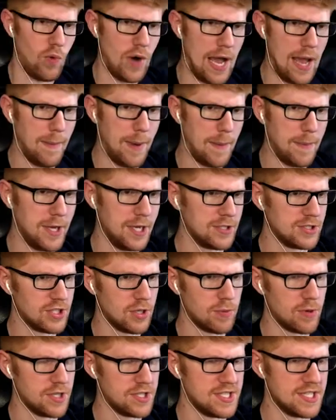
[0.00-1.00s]
Why am I being
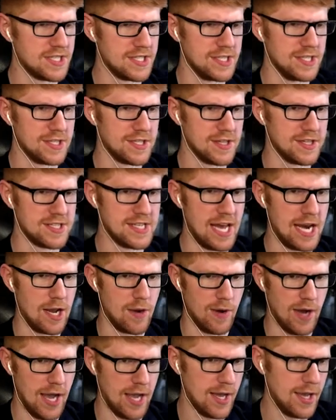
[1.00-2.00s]
so resistant to this
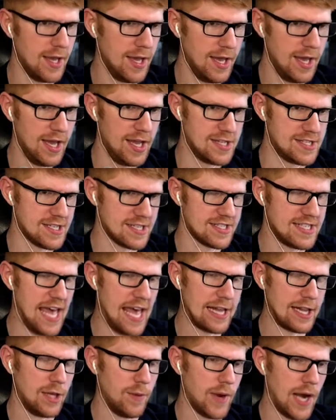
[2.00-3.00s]
anyway? It's
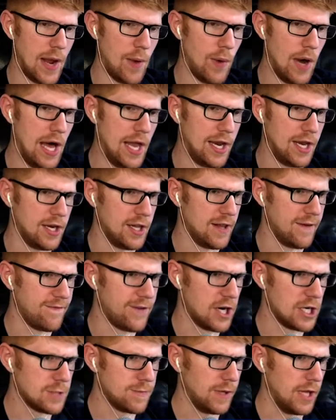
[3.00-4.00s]
exactly what I wanted in the
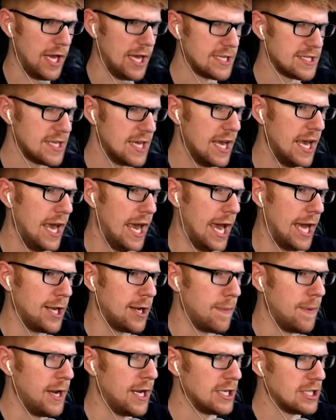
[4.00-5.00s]
first place. And
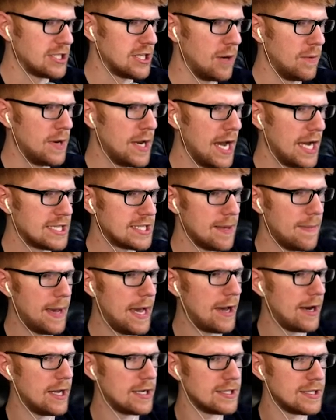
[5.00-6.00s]
you're being so nice
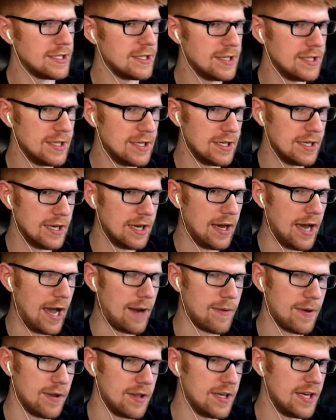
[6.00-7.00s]
about it.
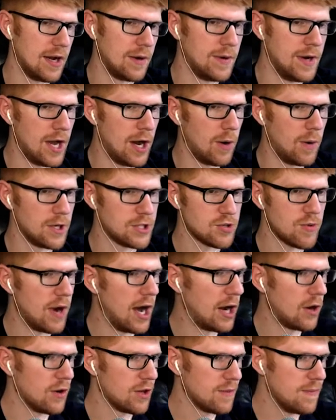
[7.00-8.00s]
I really don't know what's
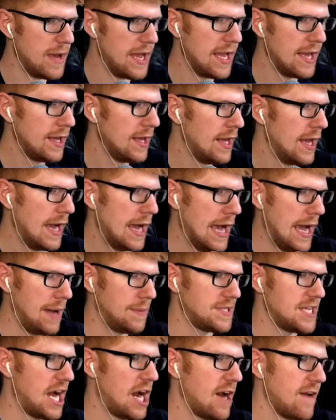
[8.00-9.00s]
wrong with me.
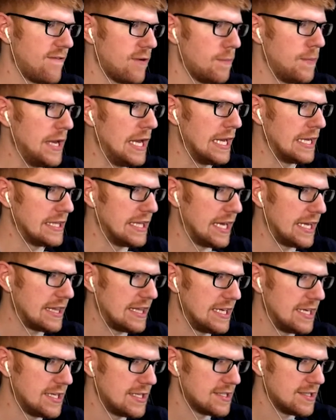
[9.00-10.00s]
I'm sorry for being like
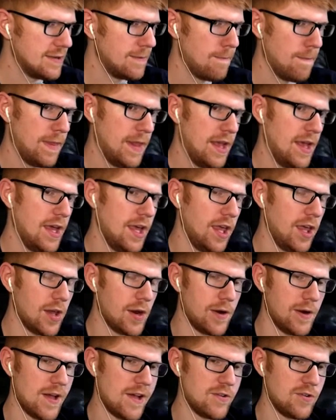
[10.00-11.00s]
this. You
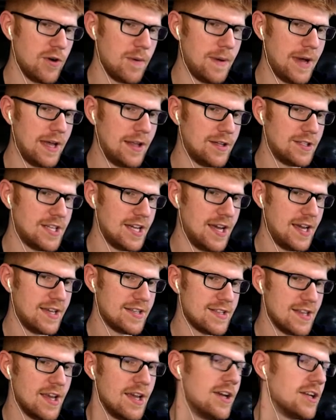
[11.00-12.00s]
don't have to
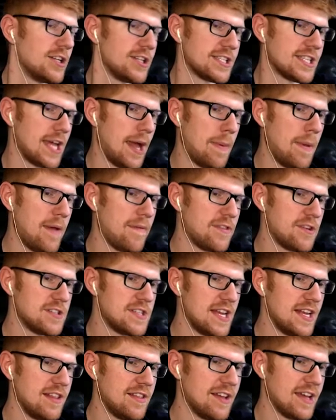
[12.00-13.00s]
apologize. Just tell me if
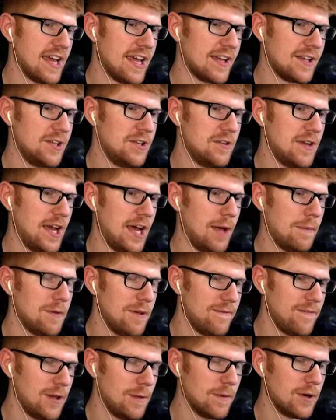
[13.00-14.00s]
there's anything I can do to help
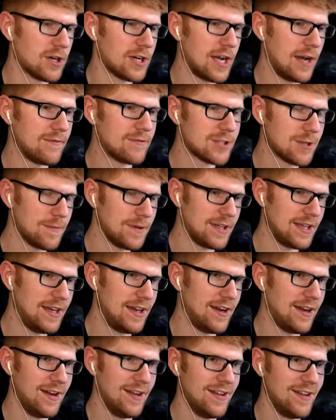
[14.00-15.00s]
you feel more comfortable
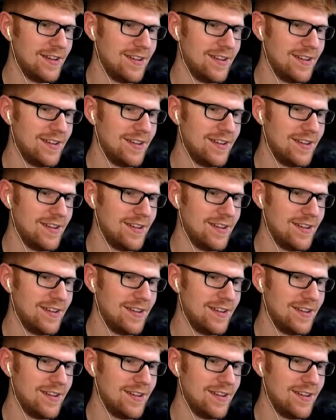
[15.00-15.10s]
here.